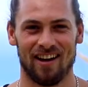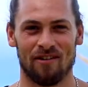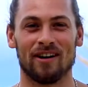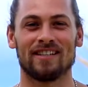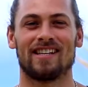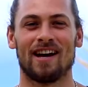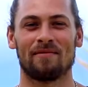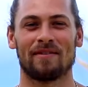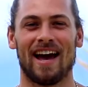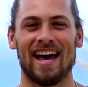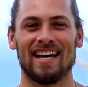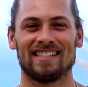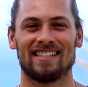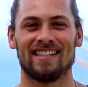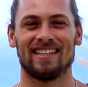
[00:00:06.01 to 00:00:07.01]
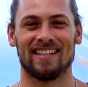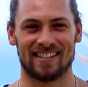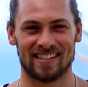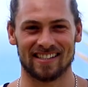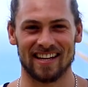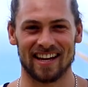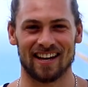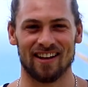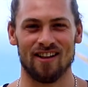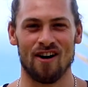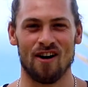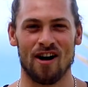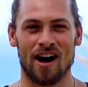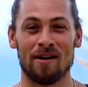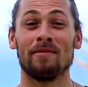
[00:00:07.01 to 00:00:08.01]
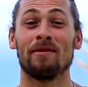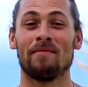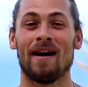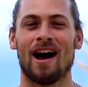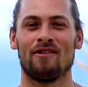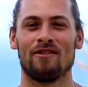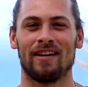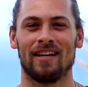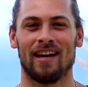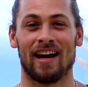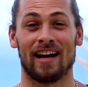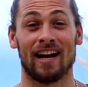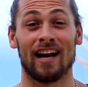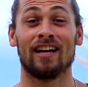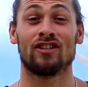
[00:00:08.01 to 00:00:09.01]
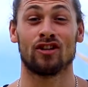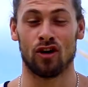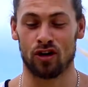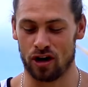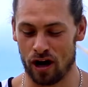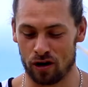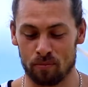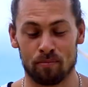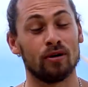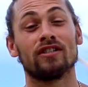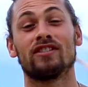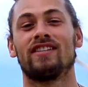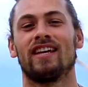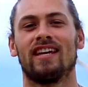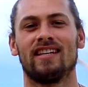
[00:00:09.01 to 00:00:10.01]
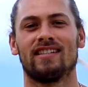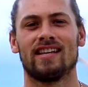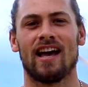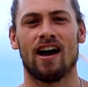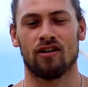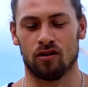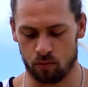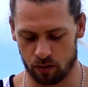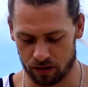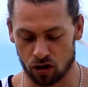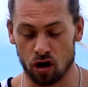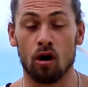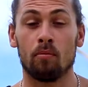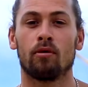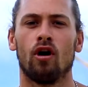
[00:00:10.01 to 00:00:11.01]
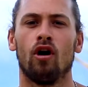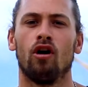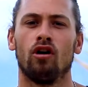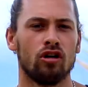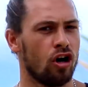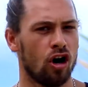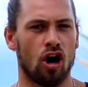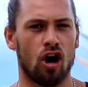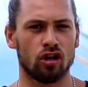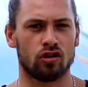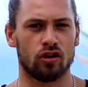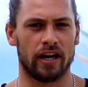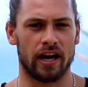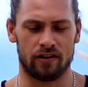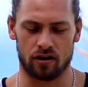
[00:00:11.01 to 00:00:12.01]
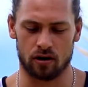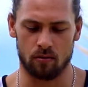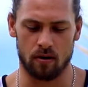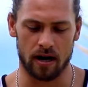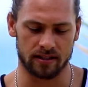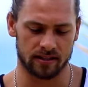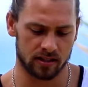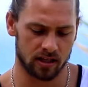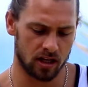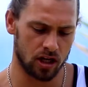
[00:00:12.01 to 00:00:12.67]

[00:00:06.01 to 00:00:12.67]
What's up guys, this is Niccolo, I'm in Maui. I'm gonna show you how to put sticky sound with GoPro all together at once.